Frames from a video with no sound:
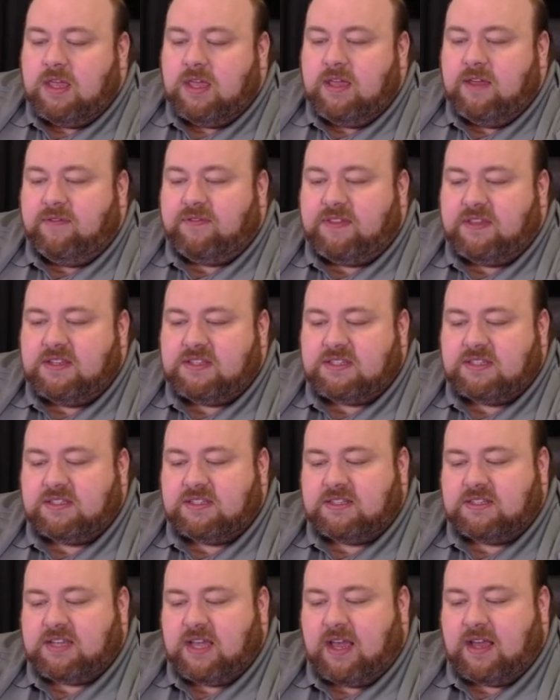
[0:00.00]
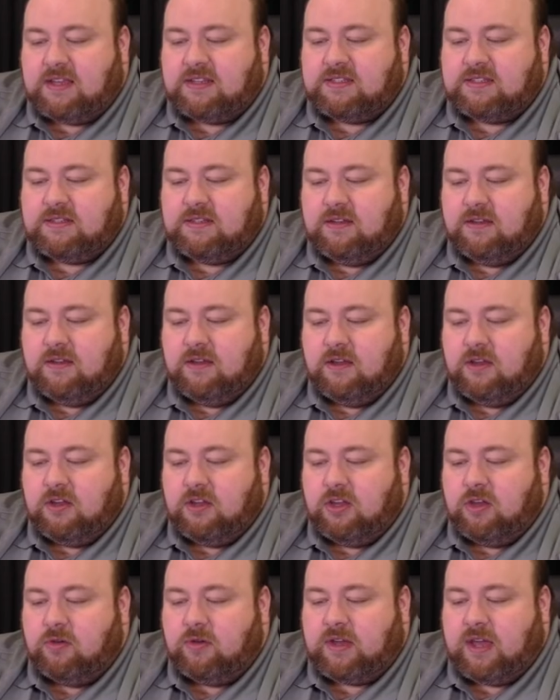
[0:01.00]
If this is a test,
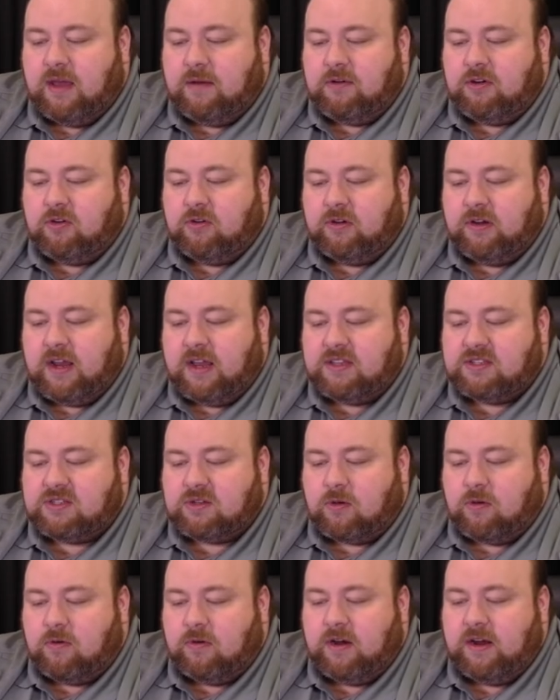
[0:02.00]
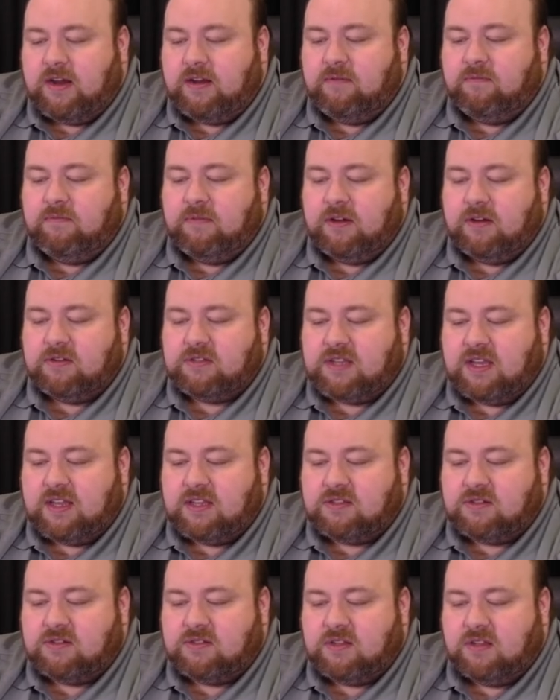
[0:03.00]
you can create scoring. Here's
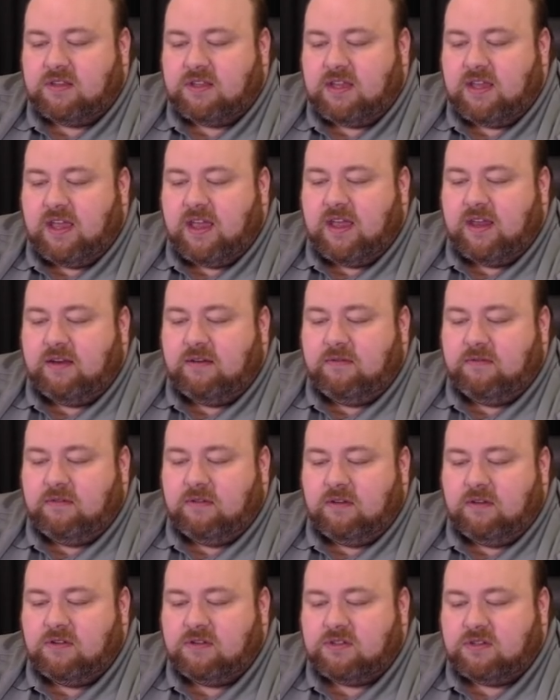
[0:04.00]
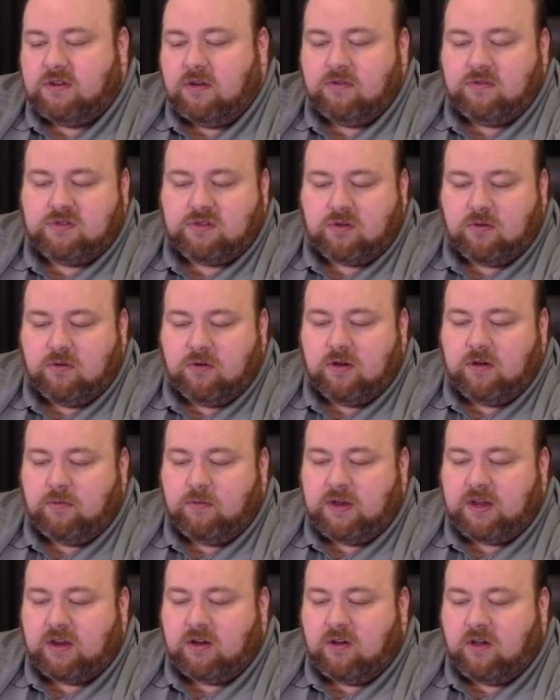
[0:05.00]
answers on the end. There's no scoring.
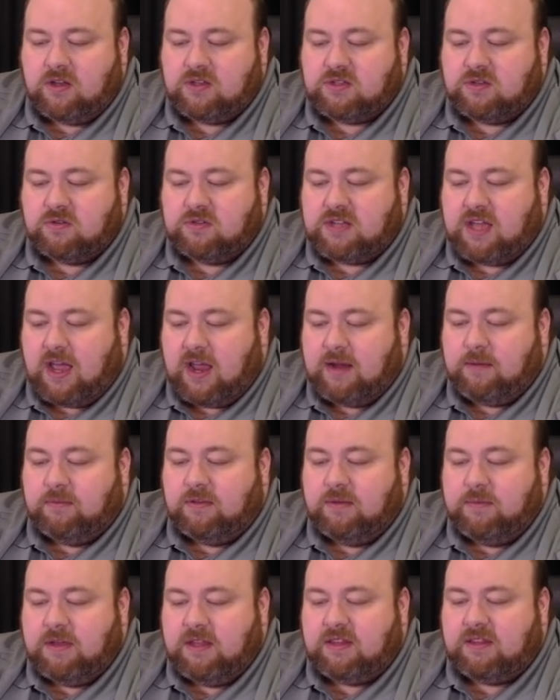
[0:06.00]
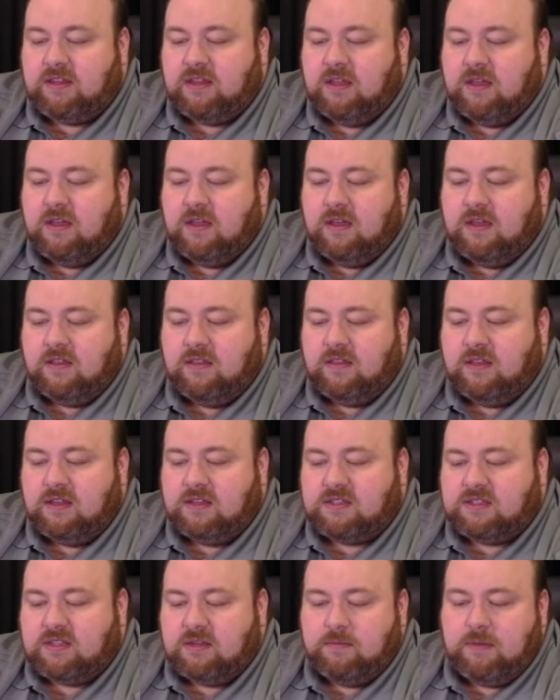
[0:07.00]
We can also time limit
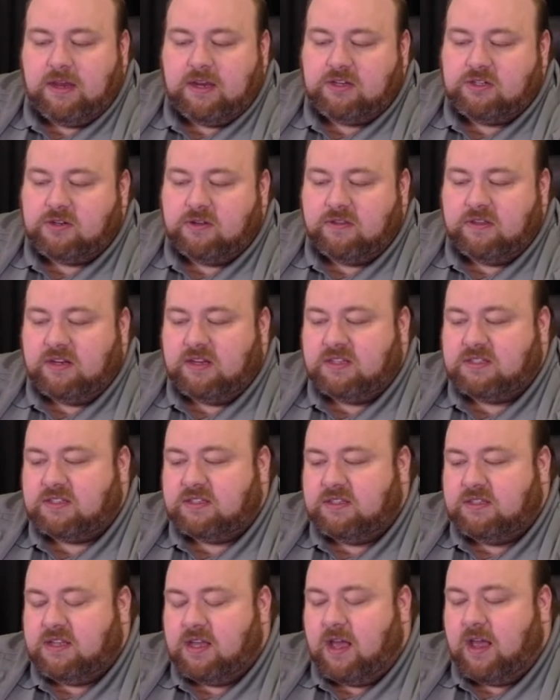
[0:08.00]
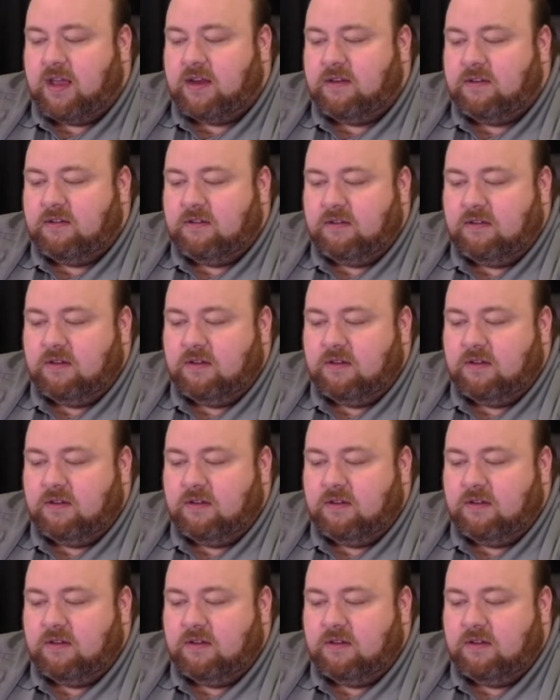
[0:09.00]
this to make sure that it's done.